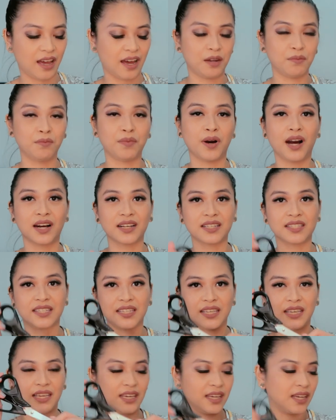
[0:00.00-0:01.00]

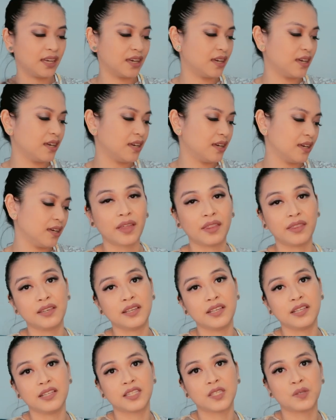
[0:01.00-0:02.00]
unboxing
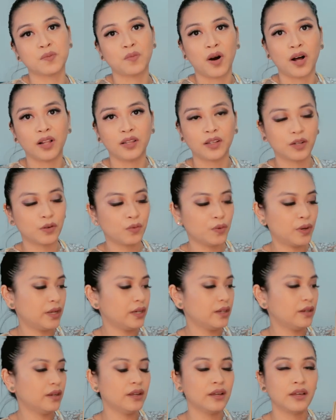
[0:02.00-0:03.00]
the smaller
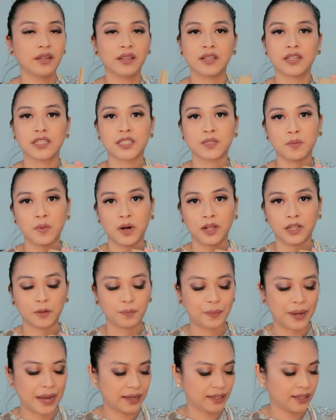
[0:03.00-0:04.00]
one, the
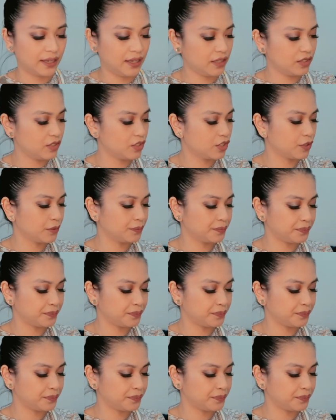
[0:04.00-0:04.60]
smaller package.